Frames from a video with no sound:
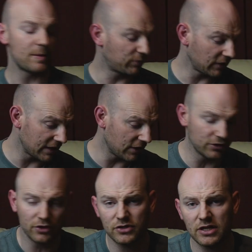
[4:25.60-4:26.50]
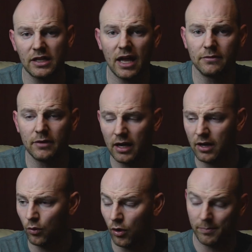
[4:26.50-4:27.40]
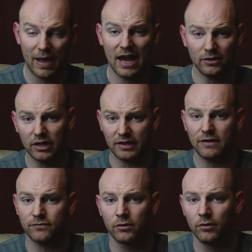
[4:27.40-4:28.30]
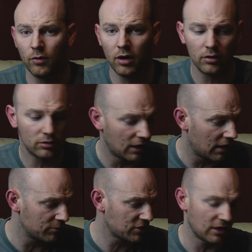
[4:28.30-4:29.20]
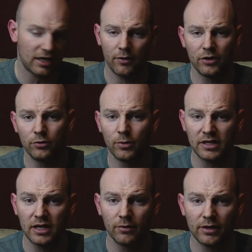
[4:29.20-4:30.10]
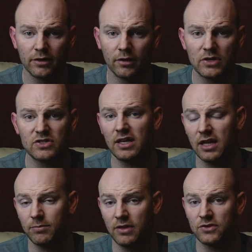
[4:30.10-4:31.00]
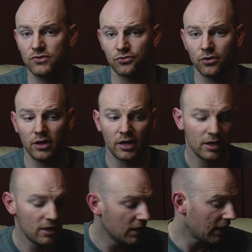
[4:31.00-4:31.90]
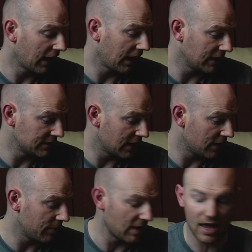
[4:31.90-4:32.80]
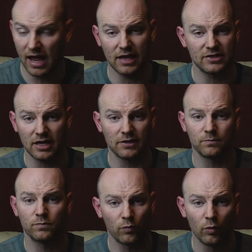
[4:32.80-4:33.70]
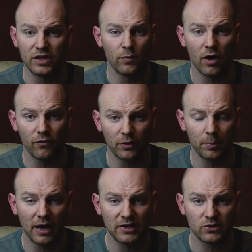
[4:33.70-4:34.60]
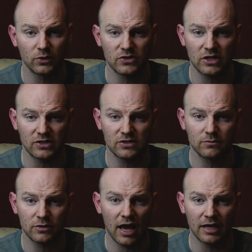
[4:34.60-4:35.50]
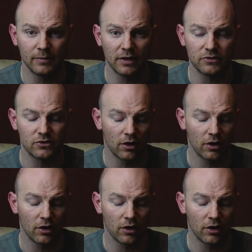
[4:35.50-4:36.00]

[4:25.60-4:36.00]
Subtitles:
planning on using that or a bag like that for a while. It's going to carry all my gear in it, obviously keep things dry, and it has done really well for the past sort of 6 to 8 months. So